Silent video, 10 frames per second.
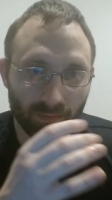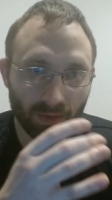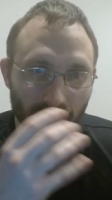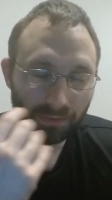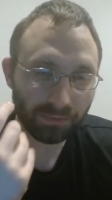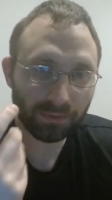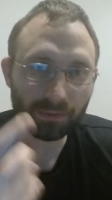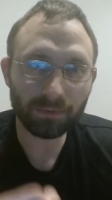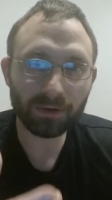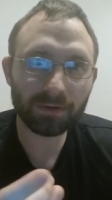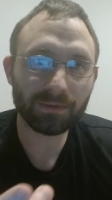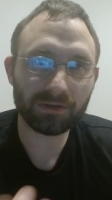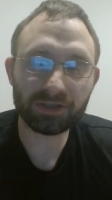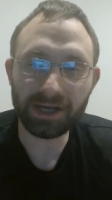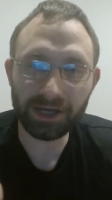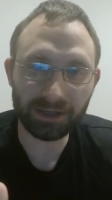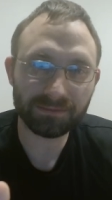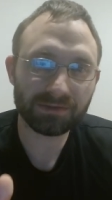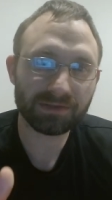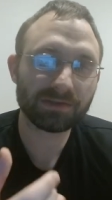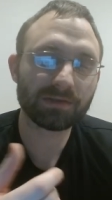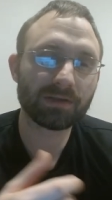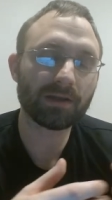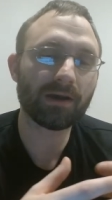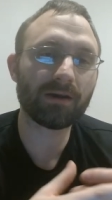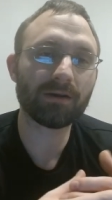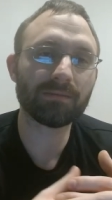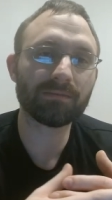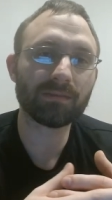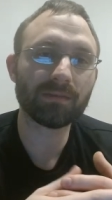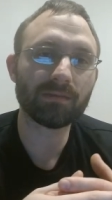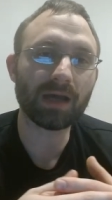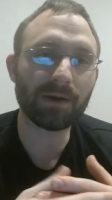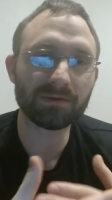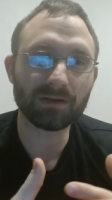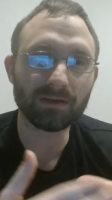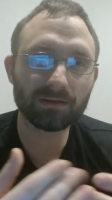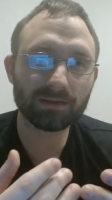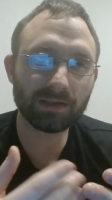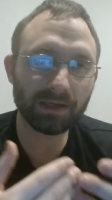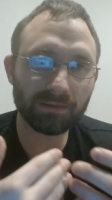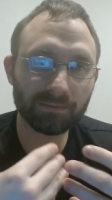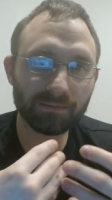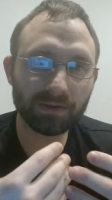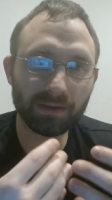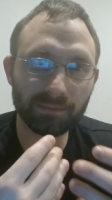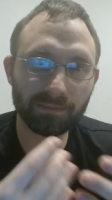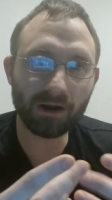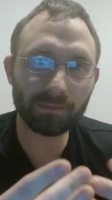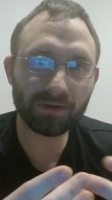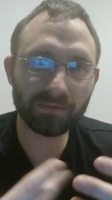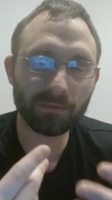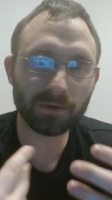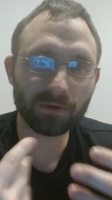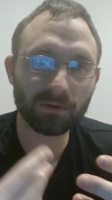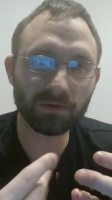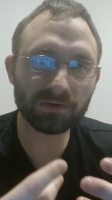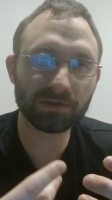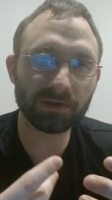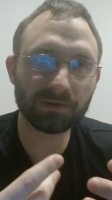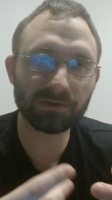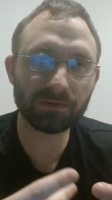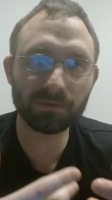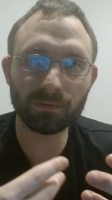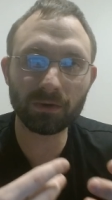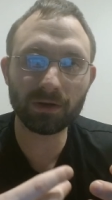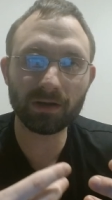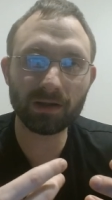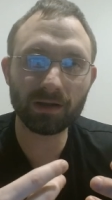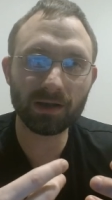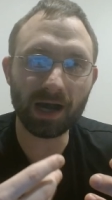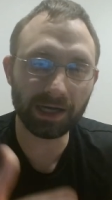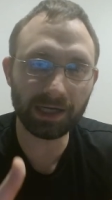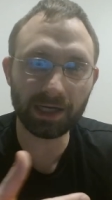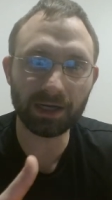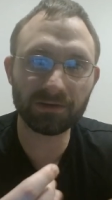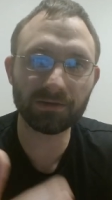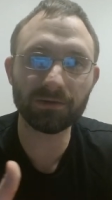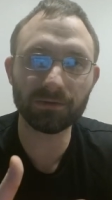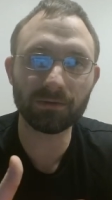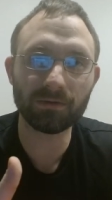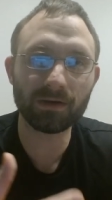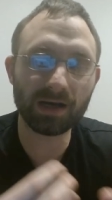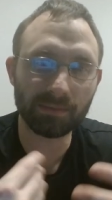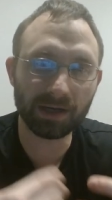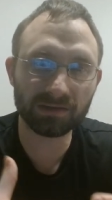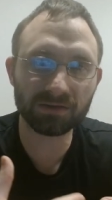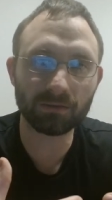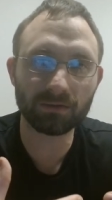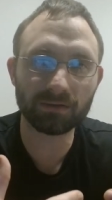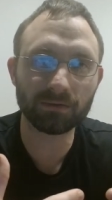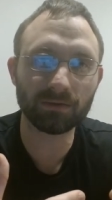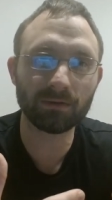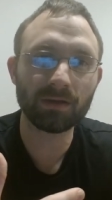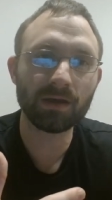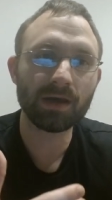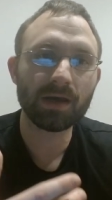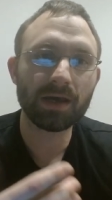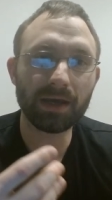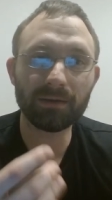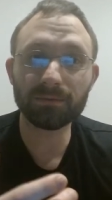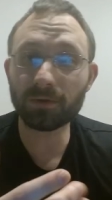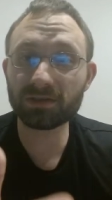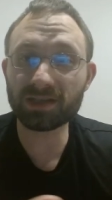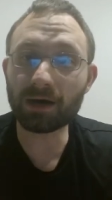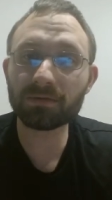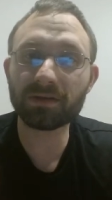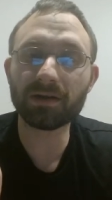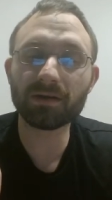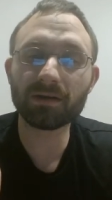through the work with James, um, I was a, it it brought me more closer to what I needed to do on my soul level and what's out there.